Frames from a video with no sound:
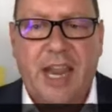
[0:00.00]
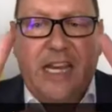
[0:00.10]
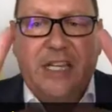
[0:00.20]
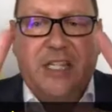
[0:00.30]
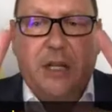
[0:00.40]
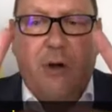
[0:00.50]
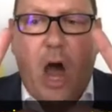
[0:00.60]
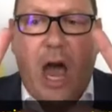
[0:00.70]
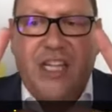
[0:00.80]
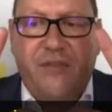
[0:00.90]
10's the
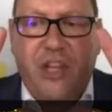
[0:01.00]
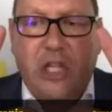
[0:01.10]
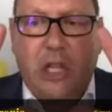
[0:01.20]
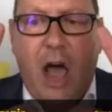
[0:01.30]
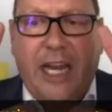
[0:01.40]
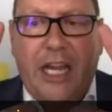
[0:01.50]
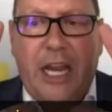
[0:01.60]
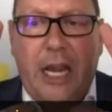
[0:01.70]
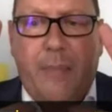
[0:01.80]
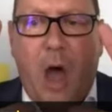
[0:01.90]
rise if you'd like it
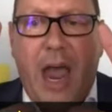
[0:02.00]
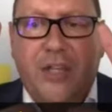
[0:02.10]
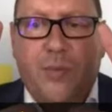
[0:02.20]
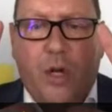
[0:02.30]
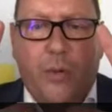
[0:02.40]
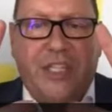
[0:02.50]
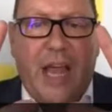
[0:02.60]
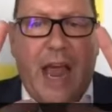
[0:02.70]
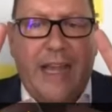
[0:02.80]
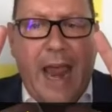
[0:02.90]
here, buyers. What do we
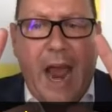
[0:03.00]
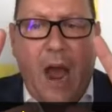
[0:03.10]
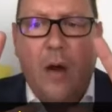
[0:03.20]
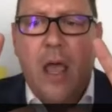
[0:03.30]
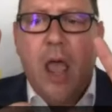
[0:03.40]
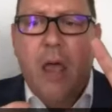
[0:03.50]
say now?